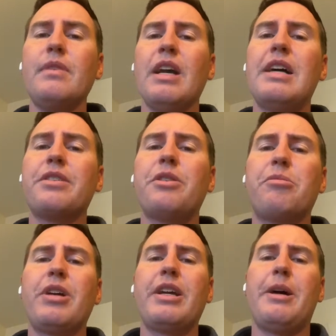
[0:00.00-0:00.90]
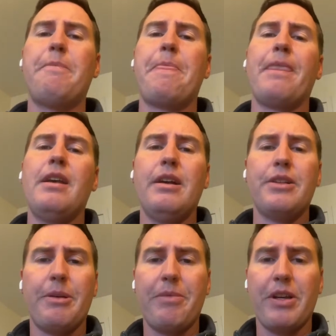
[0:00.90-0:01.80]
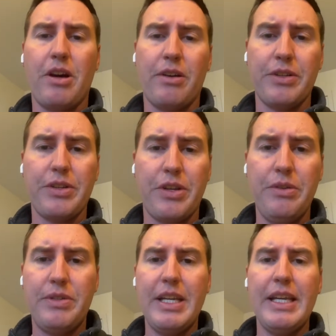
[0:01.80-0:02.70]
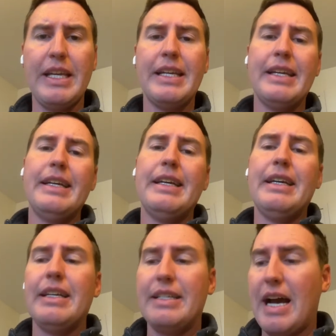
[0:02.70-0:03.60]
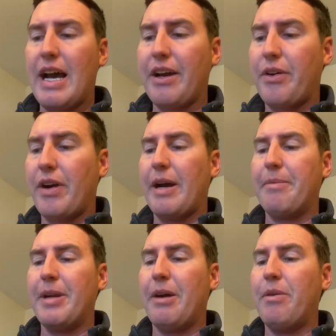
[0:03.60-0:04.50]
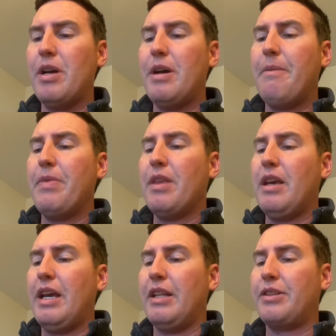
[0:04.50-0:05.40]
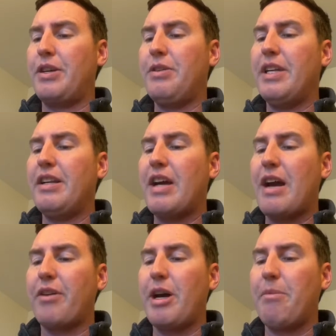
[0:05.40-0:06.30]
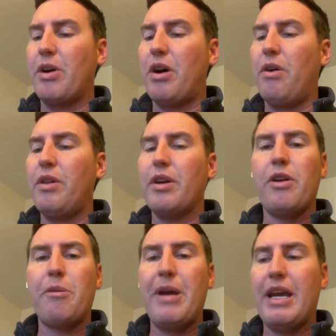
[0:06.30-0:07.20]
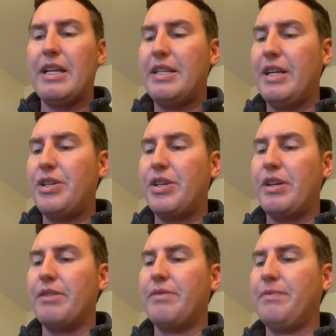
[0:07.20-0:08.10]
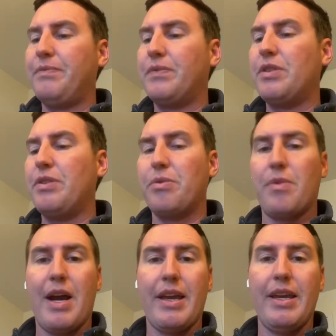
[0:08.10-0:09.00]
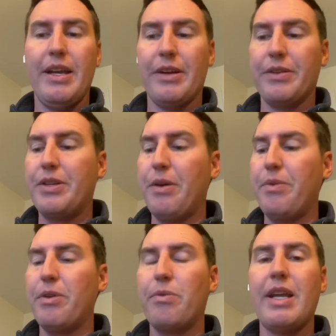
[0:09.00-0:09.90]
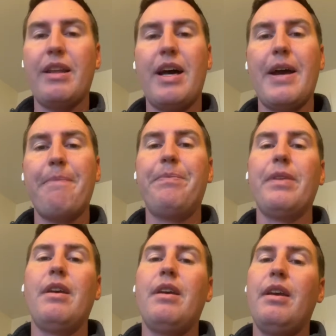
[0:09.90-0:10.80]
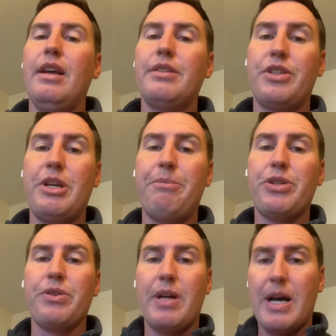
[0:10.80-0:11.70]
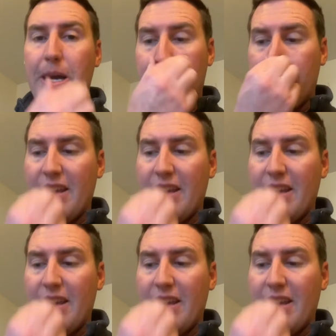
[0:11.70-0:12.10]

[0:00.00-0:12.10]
That's going to bring up something called the Skew-T diagram. Now, in the Skew-T diagram, we're only going to pay attention to right here. So the red line is the temperature line.